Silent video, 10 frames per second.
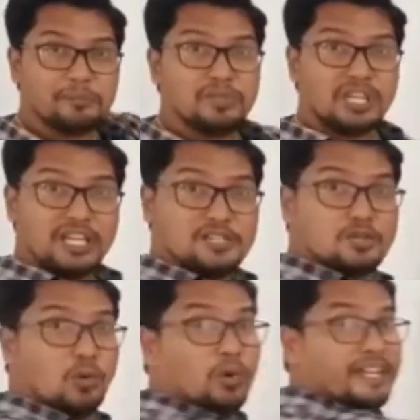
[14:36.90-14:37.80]

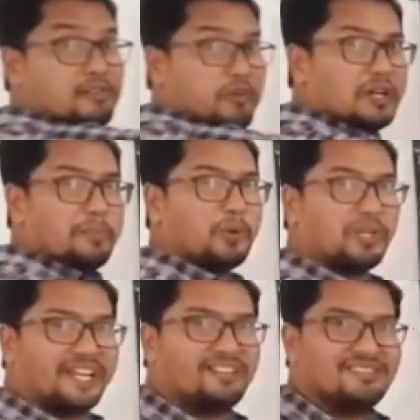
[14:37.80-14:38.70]
is coding for a
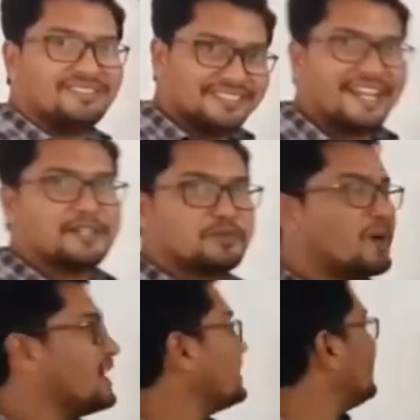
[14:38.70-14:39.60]
protein. That's
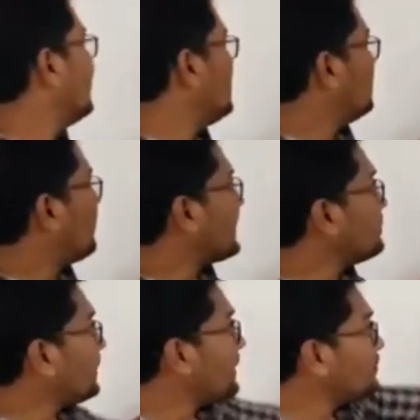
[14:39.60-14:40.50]
why
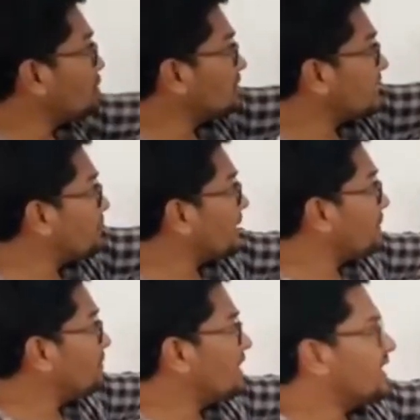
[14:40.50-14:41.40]
5' to 3'
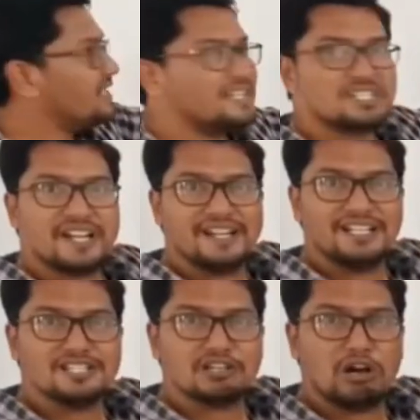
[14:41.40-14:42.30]
DNA strand
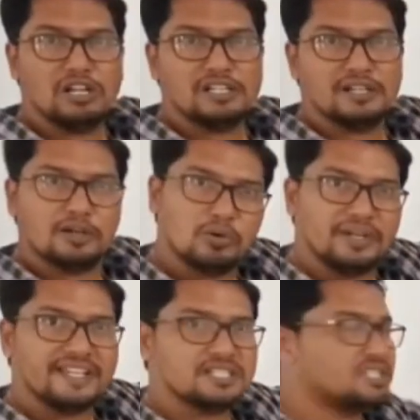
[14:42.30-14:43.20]
is called
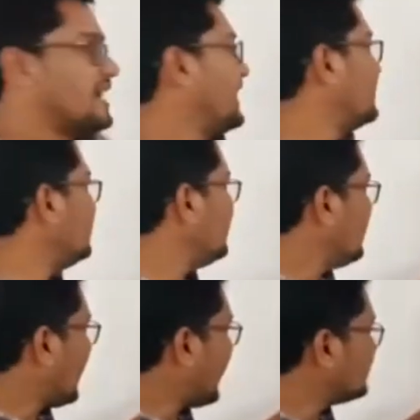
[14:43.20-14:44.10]
coding strand,
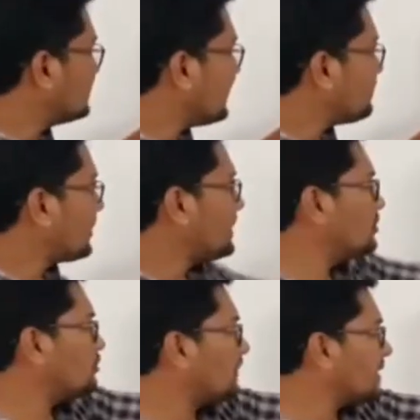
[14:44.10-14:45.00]
and 3'
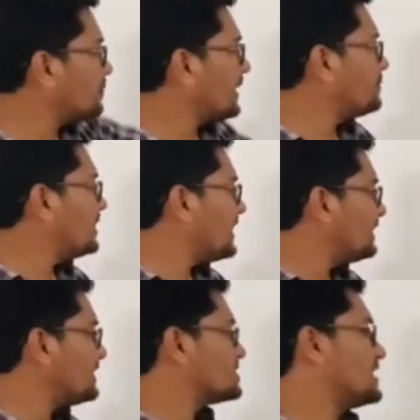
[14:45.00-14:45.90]
to 5'
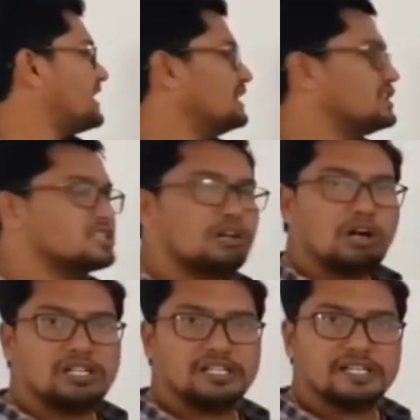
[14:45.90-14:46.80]
DNA strand is
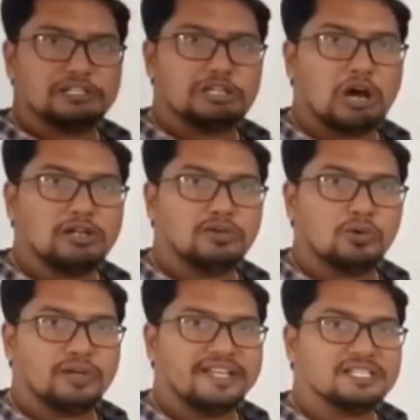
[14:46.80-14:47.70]
called
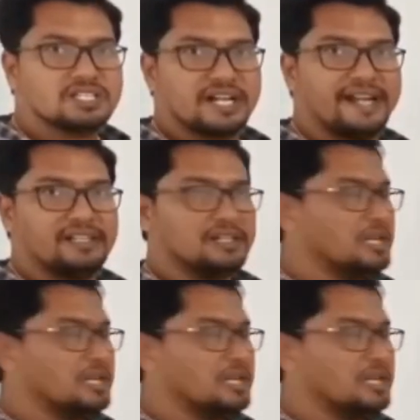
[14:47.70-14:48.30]
non-coding strand.